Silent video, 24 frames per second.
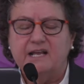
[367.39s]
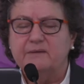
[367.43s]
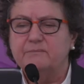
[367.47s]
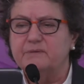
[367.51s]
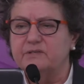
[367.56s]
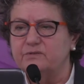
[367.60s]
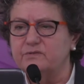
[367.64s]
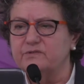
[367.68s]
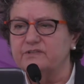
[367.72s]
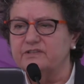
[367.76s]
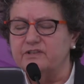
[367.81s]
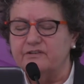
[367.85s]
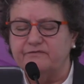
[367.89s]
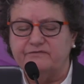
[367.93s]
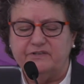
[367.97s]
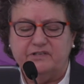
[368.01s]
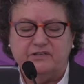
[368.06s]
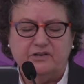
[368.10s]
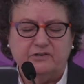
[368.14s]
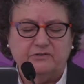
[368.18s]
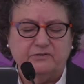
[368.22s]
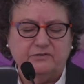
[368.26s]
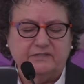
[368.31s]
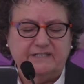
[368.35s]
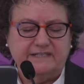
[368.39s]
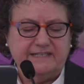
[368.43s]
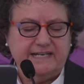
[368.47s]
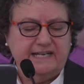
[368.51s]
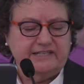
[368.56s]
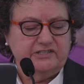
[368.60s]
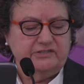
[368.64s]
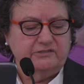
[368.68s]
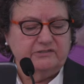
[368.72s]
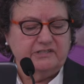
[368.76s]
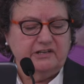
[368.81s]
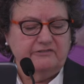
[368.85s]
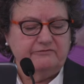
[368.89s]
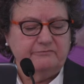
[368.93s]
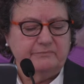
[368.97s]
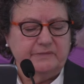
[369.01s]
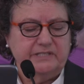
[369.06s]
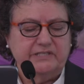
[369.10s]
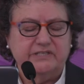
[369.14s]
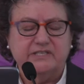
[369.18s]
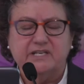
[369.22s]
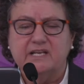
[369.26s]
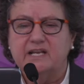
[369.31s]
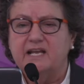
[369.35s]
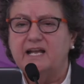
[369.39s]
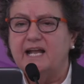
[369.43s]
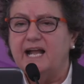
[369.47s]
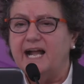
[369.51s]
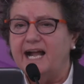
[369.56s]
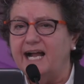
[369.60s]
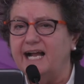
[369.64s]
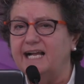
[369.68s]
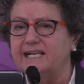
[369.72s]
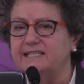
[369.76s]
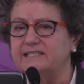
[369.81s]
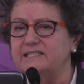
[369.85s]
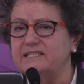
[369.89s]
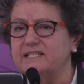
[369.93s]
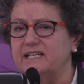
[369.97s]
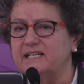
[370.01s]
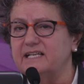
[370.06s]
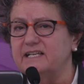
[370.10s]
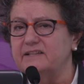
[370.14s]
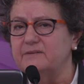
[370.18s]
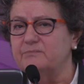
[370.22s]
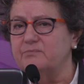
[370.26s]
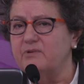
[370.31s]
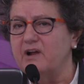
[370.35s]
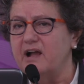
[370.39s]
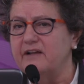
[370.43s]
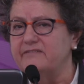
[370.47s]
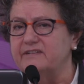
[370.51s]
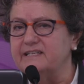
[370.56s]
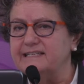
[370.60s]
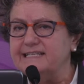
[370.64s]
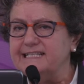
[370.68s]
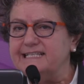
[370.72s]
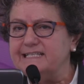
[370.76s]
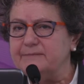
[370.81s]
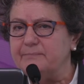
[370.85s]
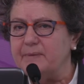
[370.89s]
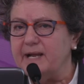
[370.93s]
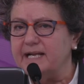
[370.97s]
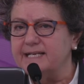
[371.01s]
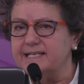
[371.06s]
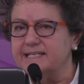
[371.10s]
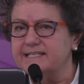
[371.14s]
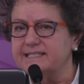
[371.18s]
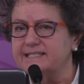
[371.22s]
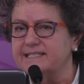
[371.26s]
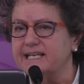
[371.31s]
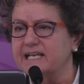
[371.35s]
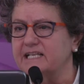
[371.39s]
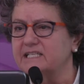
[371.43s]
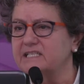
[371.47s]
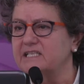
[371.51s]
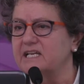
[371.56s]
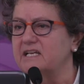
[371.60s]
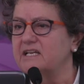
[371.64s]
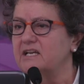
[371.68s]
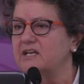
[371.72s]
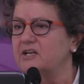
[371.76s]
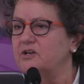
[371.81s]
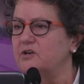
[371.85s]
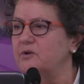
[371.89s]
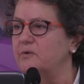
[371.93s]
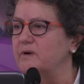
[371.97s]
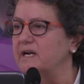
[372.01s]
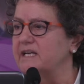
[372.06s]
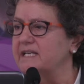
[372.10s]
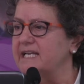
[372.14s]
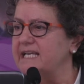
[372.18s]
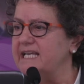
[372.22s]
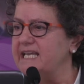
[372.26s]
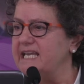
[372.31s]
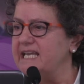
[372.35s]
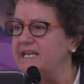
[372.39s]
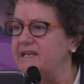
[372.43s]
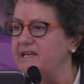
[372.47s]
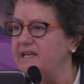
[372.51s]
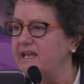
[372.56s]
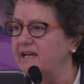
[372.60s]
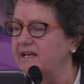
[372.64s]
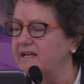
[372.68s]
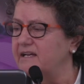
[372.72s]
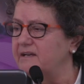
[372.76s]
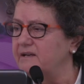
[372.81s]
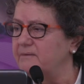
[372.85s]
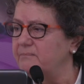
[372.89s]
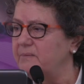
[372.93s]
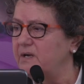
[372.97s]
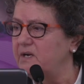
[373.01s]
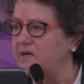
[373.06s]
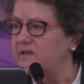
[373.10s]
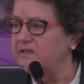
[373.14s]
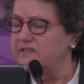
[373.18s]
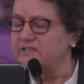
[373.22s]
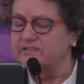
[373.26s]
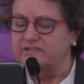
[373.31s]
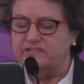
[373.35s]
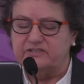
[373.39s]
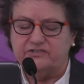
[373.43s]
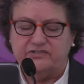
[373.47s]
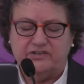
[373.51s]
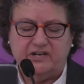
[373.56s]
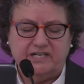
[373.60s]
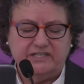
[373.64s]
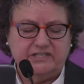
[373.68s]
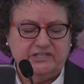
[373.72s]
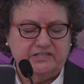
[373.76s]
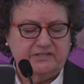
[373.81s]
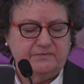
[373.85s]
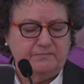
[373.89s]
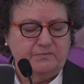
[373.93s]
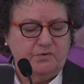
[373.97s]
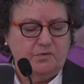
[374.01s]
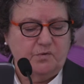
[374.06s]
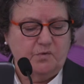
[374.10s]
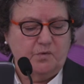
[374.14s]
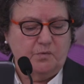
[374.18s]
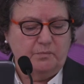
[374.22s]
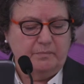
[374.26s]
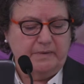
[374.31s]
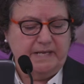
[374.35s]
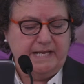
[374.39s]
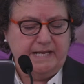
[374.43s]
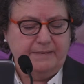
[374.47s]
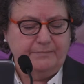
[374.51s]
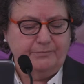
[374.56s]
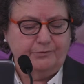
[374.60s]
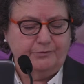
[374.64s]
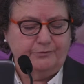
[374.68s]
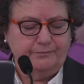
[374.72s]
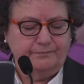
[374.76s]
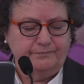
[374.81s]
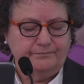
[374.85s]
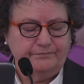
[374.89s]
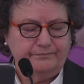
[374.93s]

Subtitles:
but also for local and national government and the private and independent sector, who are key partners in trying to support people.